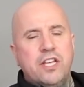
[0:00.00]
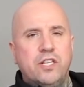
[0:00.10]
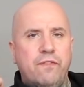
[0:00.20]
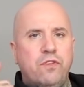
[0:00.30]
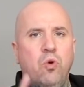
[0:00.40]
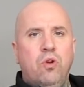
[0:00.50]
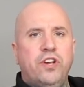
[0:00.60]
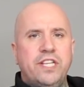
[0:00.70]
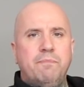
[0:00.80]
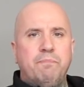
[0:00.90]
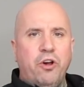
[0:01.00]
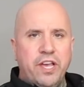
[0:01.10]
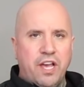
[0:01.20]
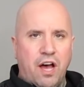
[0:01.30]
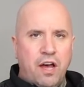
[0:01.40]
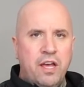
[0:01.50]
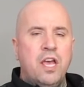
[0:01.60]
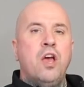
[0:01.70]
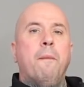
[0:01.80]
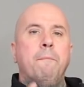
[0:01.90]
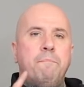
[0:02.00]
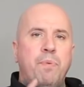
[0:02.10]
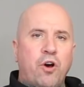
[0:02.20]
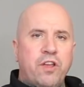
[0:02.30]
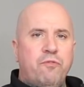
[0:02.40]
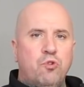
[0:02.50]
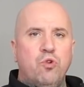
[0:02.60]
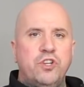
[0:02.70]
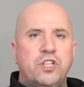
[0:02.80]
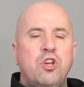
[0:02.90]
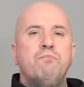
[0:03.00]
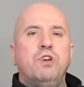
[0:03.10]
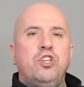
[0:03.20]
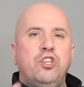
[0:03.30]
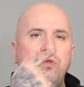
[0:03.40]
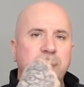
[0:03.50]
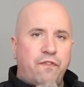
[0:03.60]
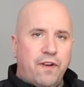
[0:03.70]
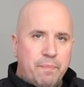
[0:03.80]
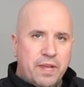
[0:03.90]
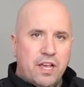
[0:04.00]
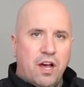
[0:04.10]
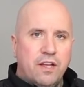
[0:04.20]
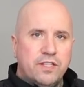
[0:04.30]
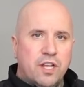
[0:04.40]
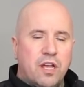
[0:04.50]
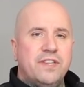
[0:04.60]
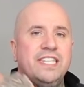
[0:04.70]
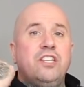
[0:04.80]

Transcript: So if you're looking to buy a car, buy from auction, but use the Flipping Car service.